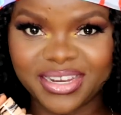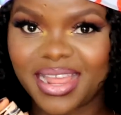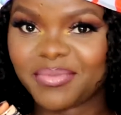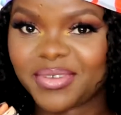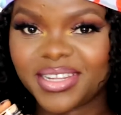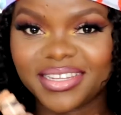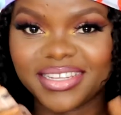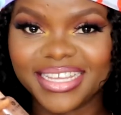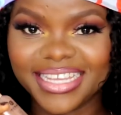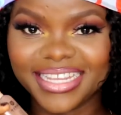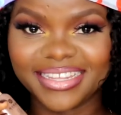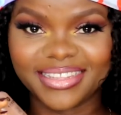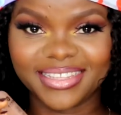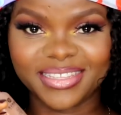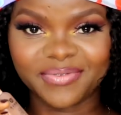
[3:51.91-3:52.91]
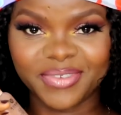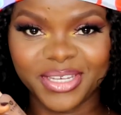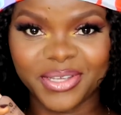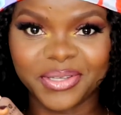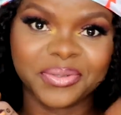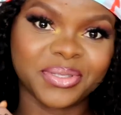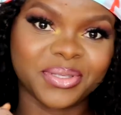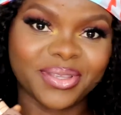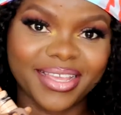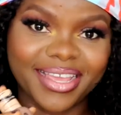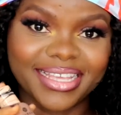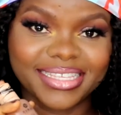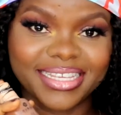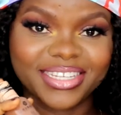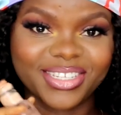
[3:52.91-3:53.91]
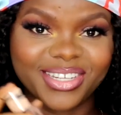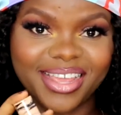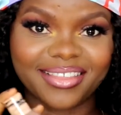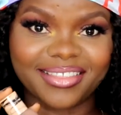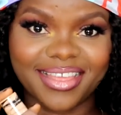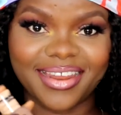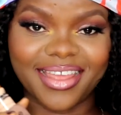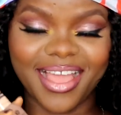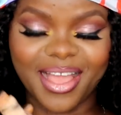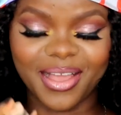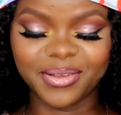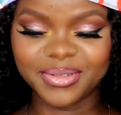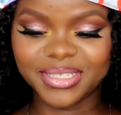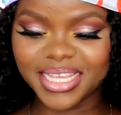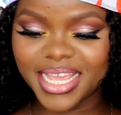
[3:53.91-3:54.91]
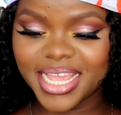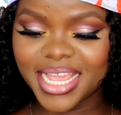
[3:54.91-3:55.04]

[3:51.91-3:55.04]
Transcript: I'm going to link it in this video so you guys can check that out.